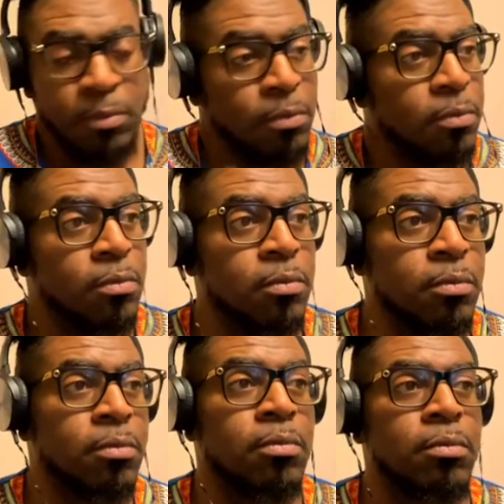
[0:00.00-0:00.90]

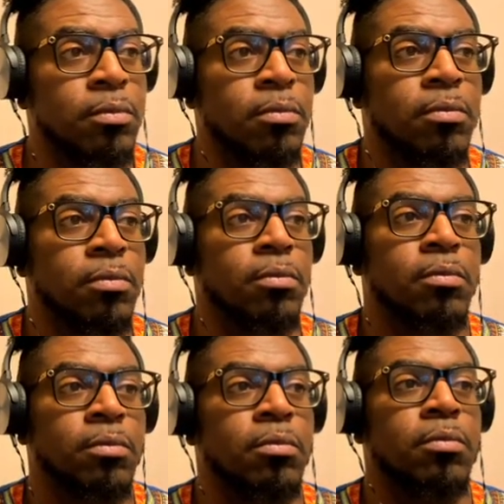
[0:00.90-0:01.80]

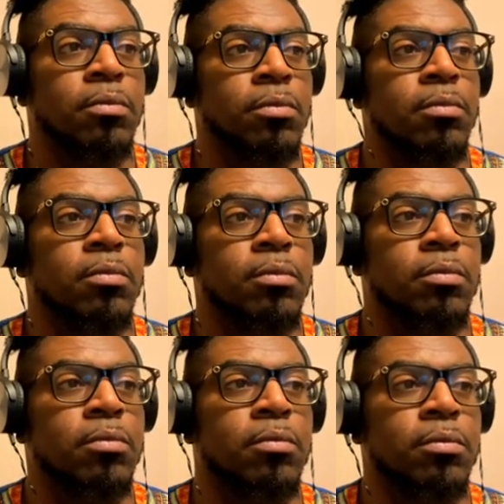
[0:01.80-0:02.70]

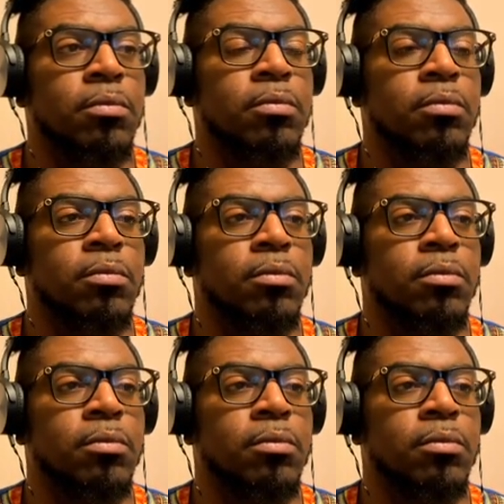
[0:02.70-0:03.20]
[no speech]